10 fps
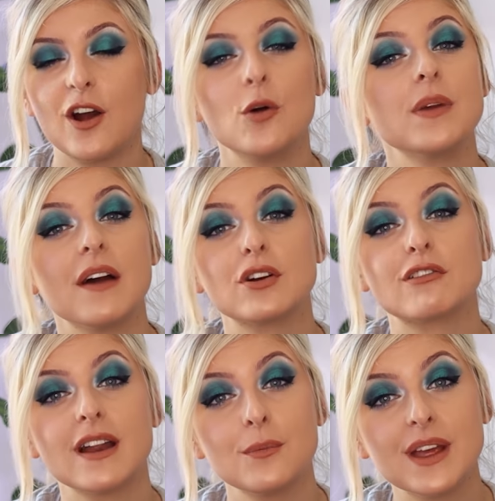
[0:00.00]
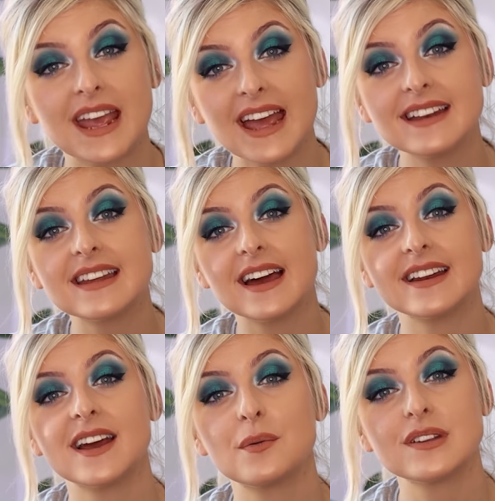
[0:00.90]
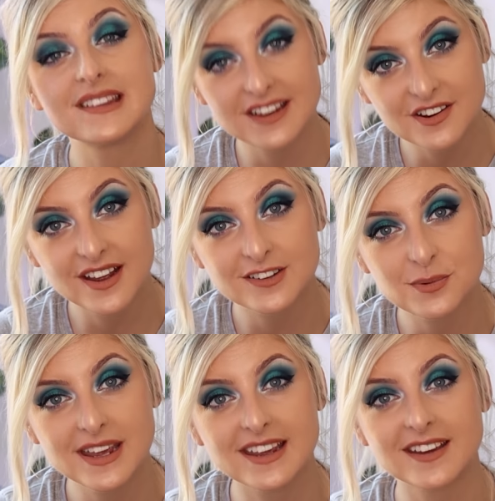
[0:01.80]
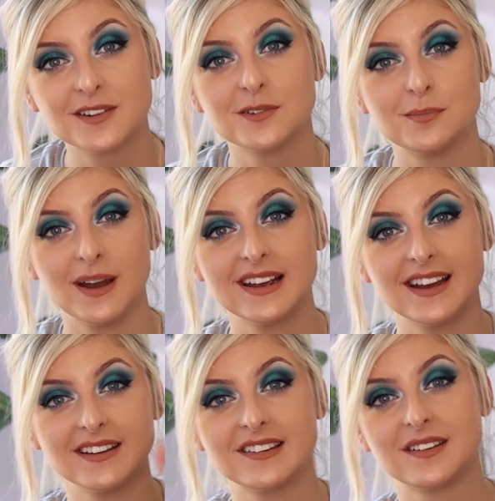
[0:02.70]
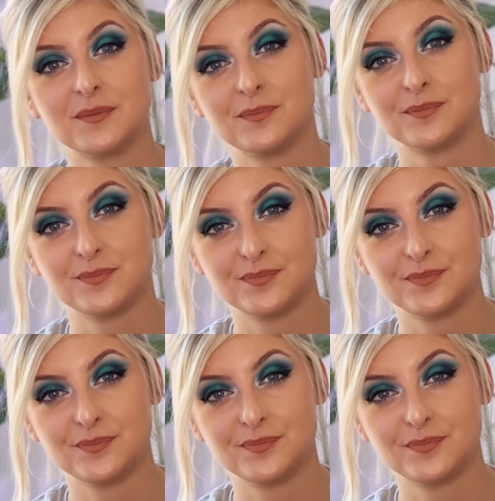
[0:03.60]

I hope you have a great weekend and I will see you next week. Bye guys.